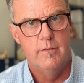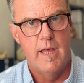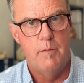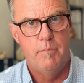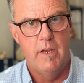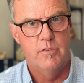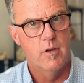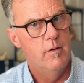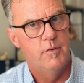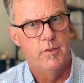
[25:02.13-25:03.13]
that base
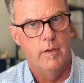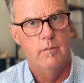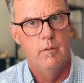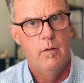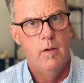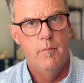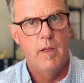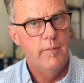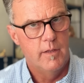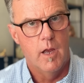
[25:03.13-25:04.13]
currency?
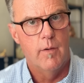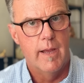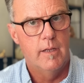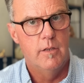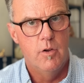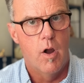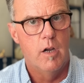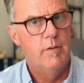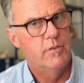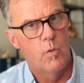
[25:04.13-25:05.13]
The Iraqi dinar.
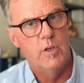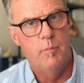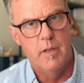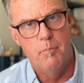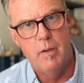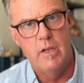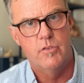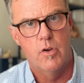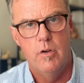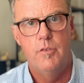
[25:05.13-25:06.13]
If it's going to be a base
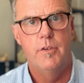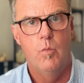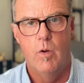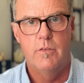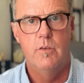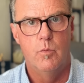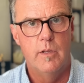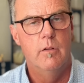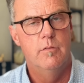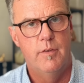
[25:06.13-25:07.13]
currency, what's the
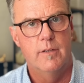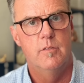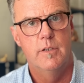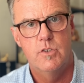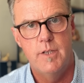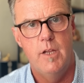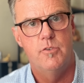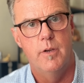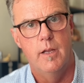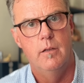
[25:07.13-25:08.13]
real effective
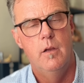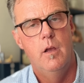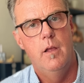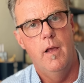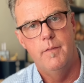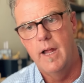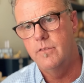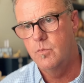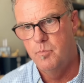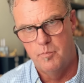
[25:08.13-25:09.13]
exchange rate? And
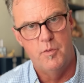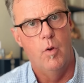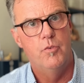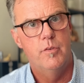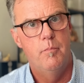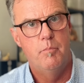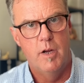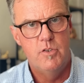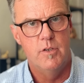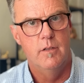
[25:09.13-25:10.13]
that's those
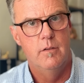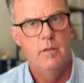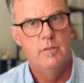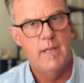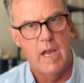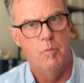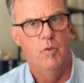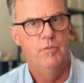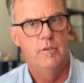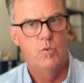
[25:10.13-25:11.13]
budget
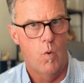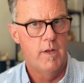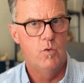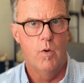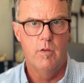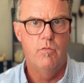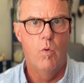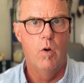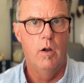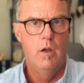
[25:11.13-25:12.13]
tables in
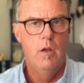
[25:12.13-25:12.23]
2024.